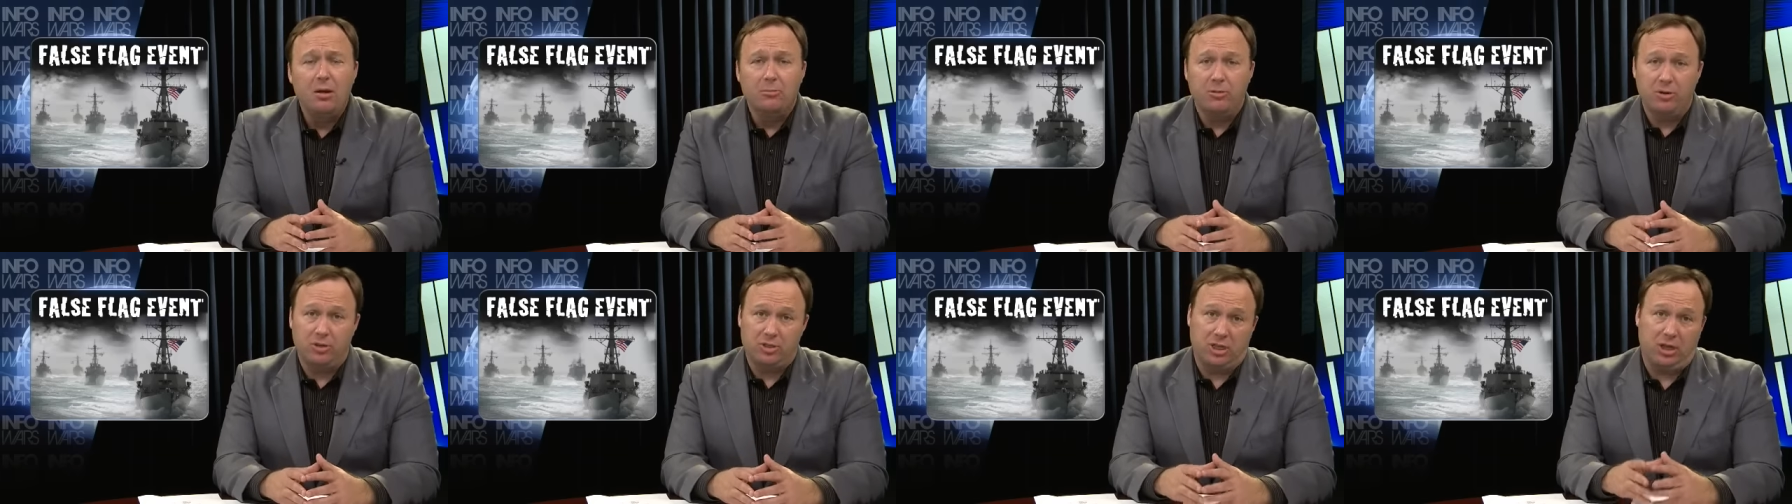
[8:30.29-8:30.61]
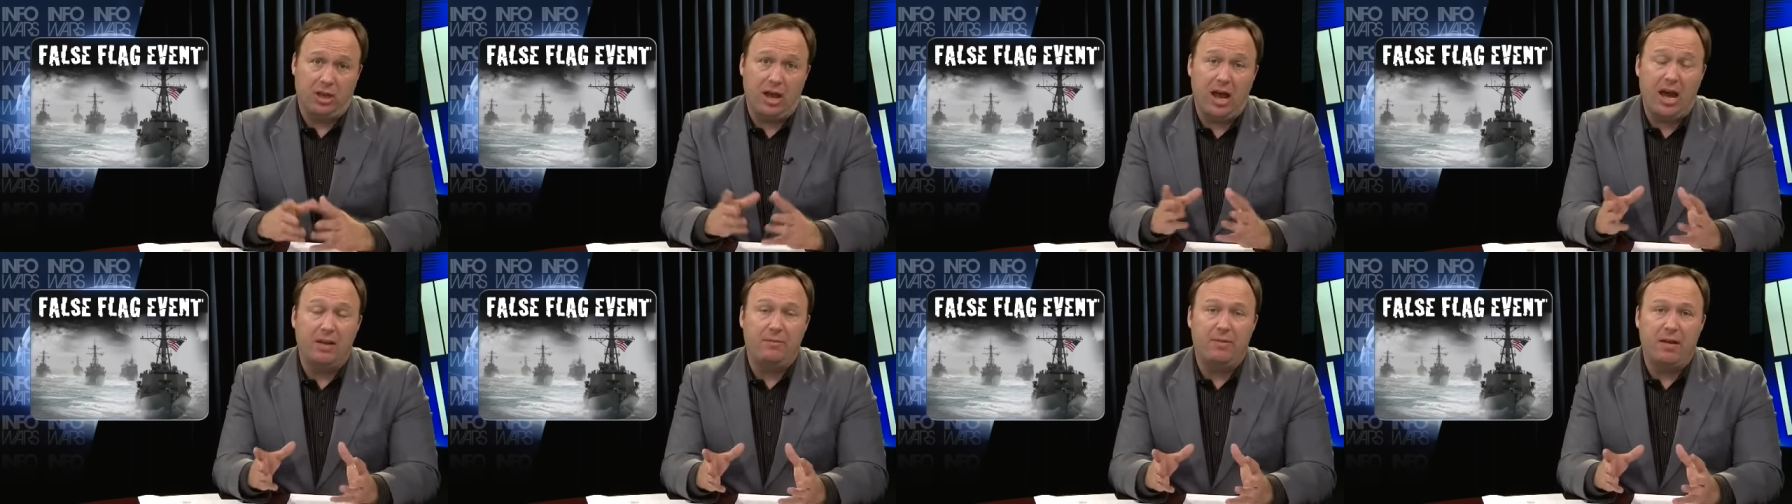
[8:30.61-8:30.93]
There's a
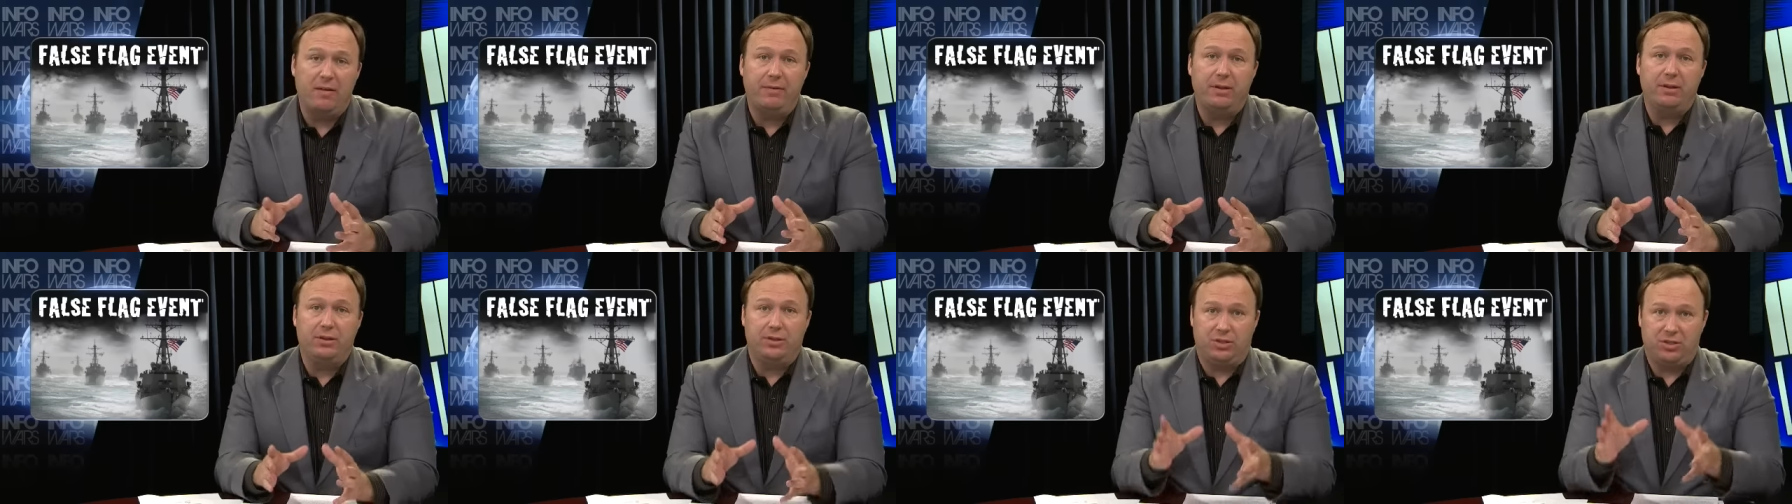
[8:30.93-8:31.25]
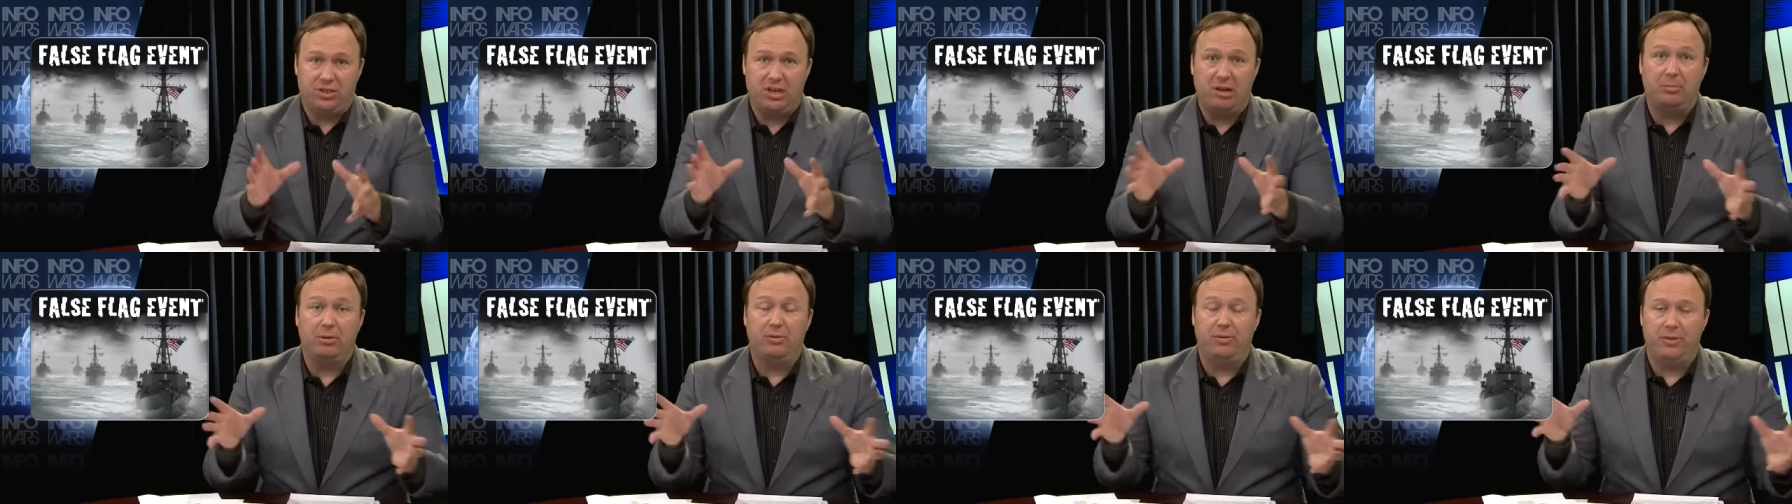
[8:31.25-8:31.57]
lot of evidence
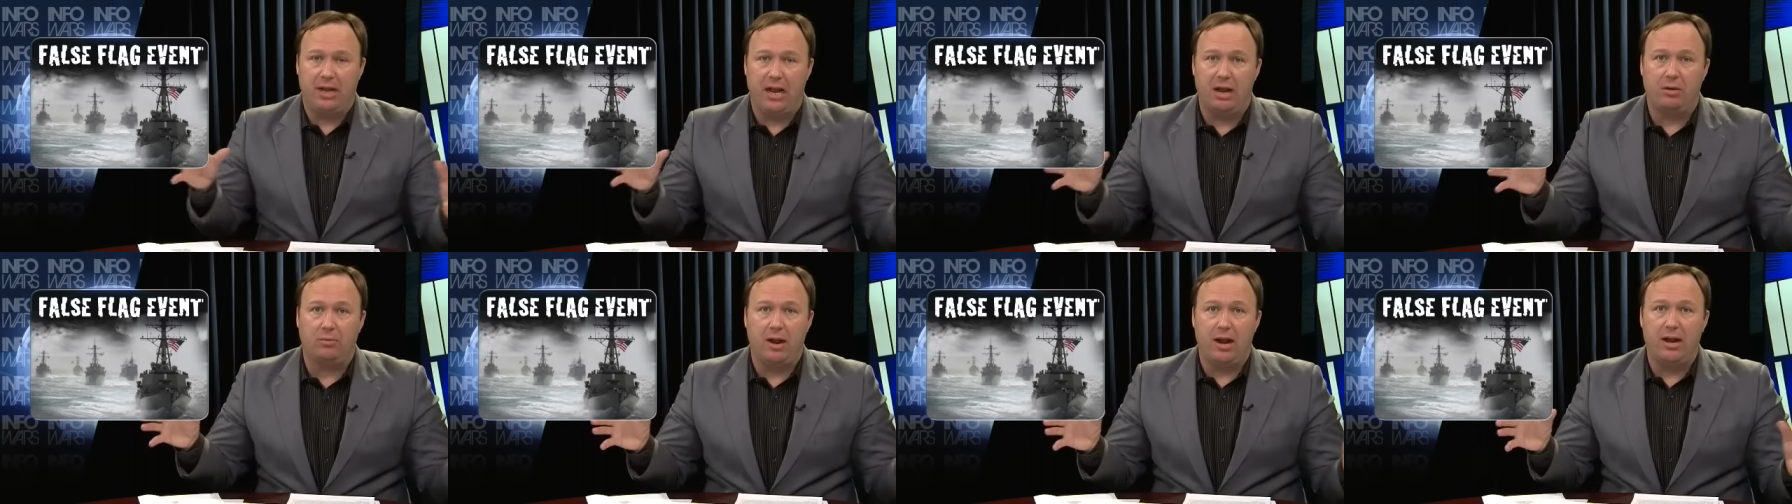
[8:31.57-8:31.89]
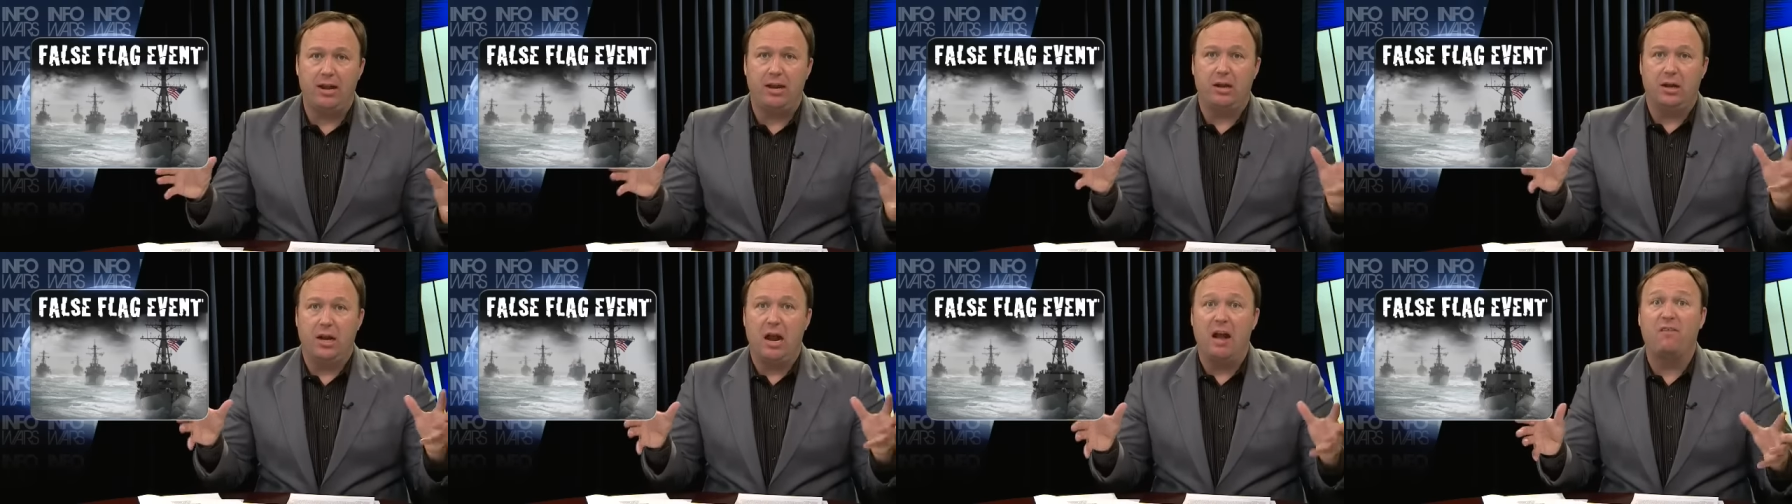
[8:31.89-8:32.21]
some of the
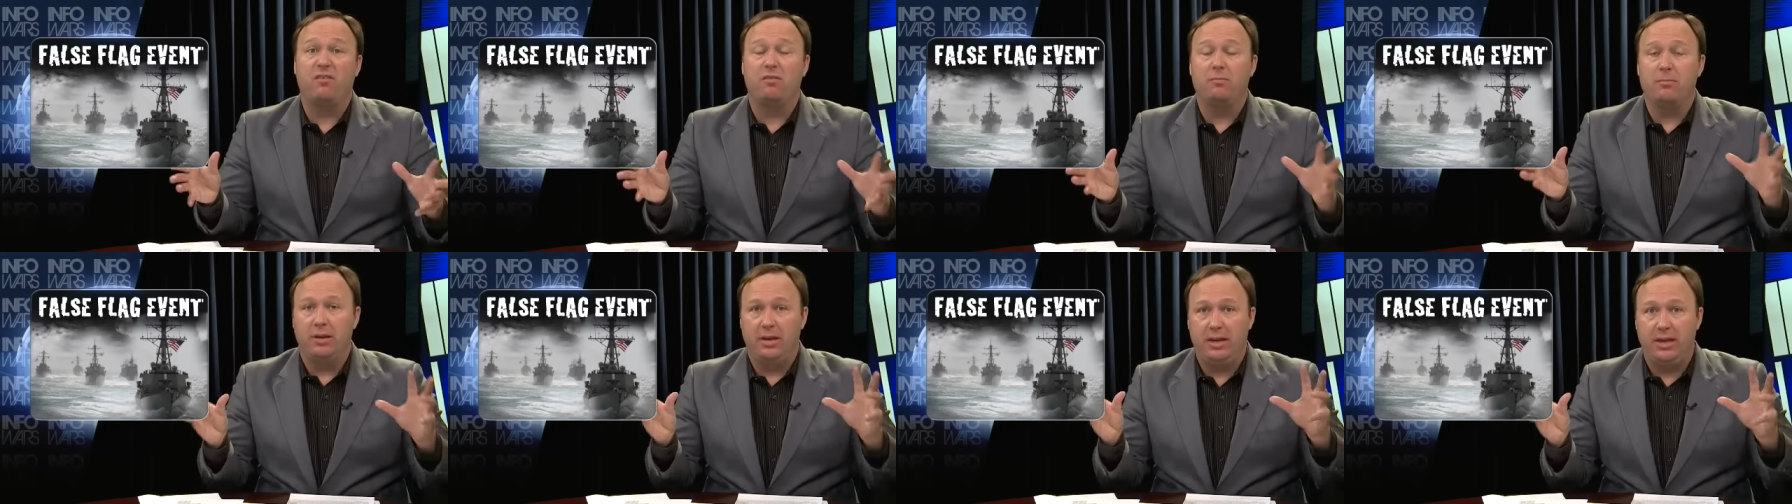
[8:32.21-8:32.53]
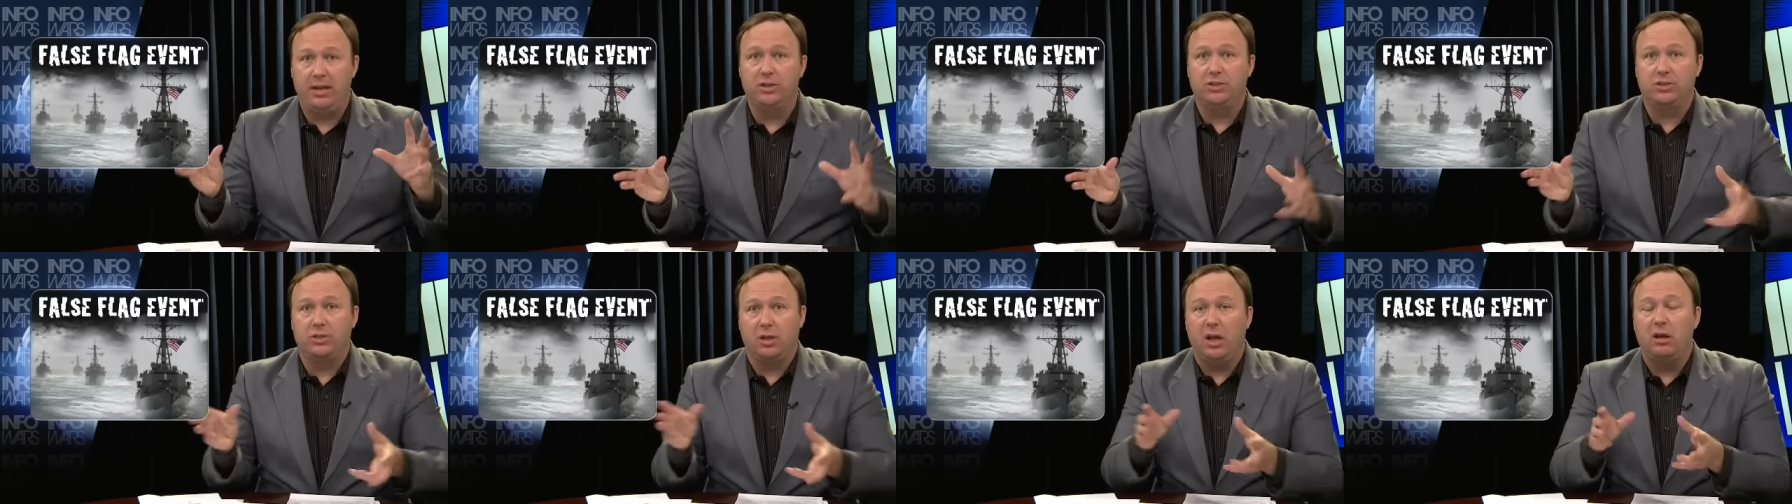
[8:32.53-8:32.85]
Iranian government
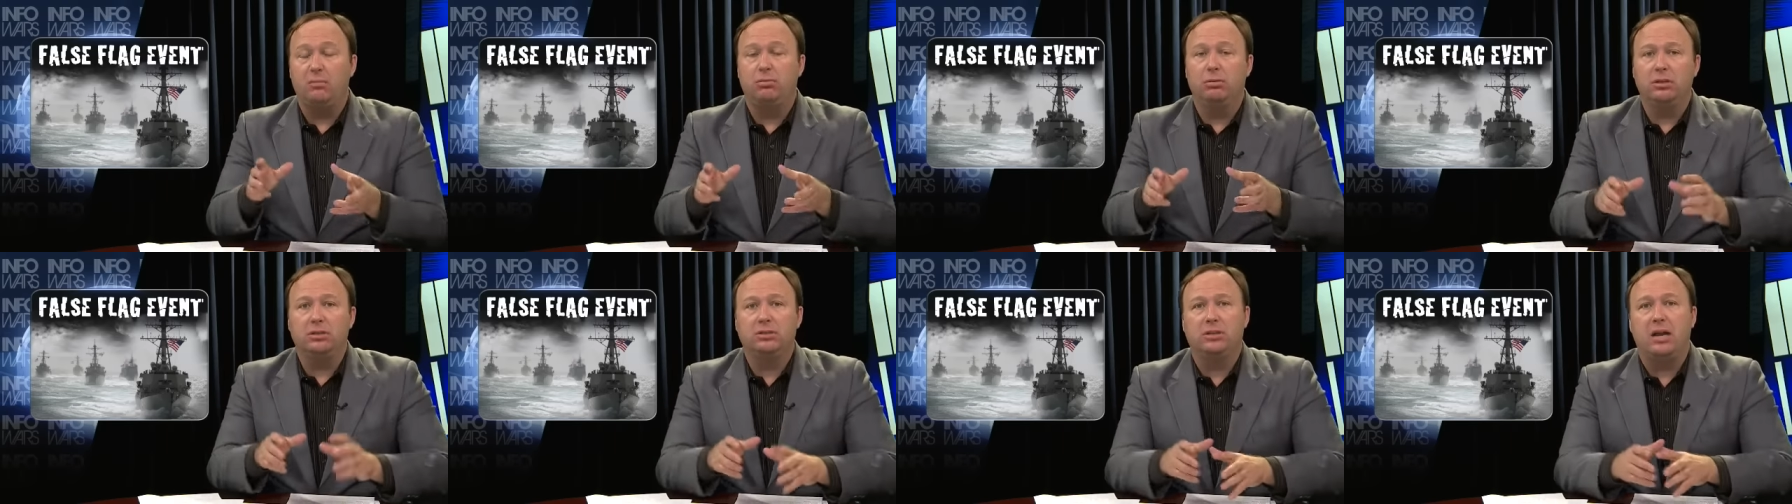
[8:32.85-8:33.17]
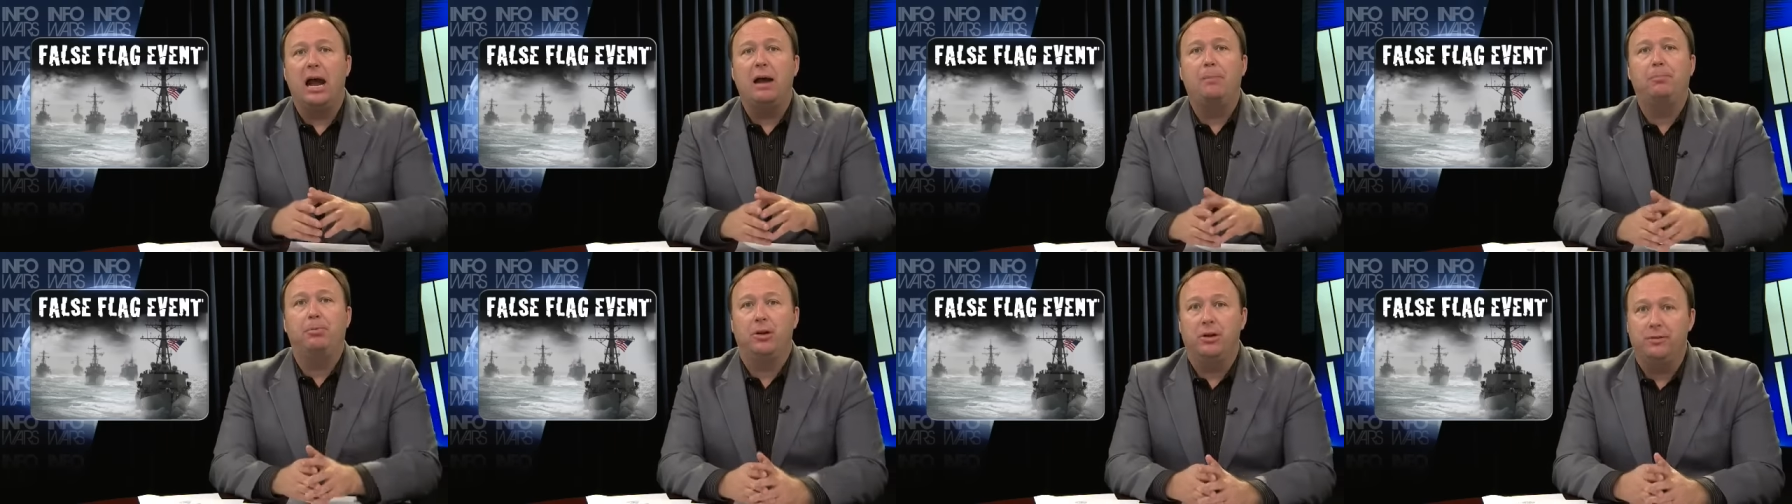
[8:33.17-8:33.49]
is globalist
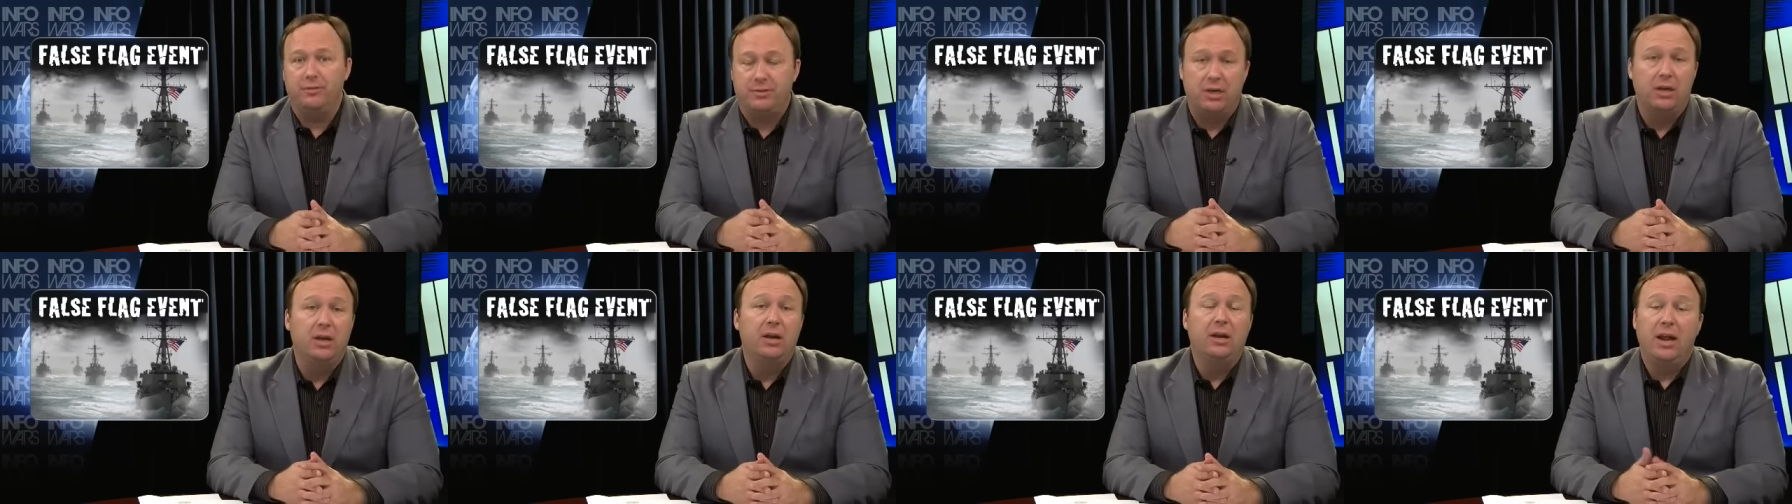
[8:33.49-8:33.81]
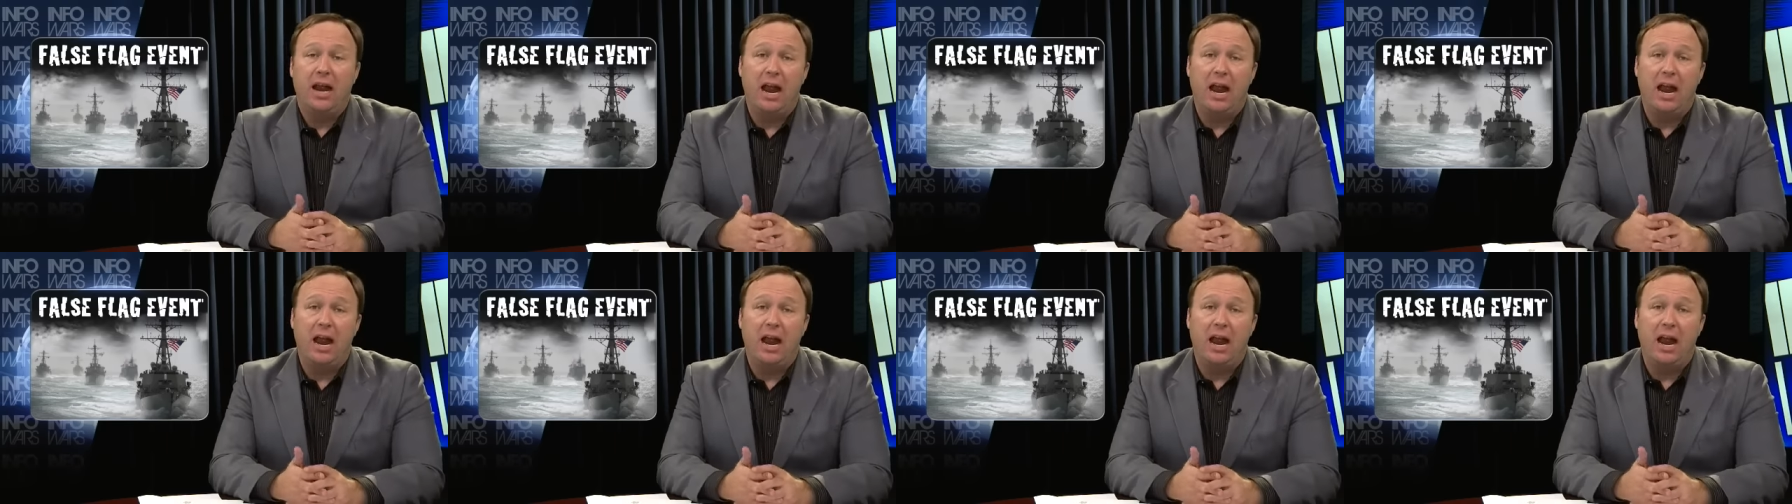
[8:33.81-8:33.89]
operatives.